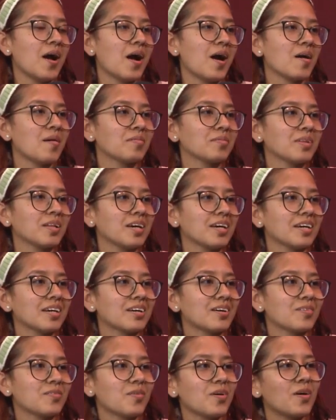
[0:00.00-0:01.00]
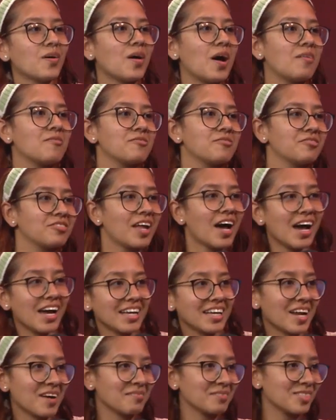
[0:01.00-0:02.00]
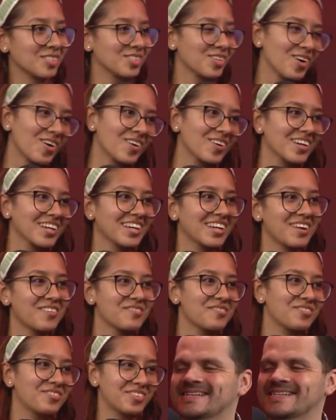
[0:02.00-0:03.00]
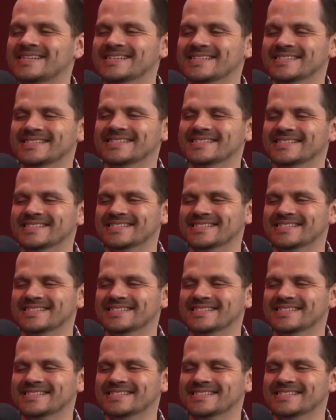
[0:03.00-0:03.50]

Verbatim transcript: I'm like, well, I'm flying and I'm soaring and I'm free from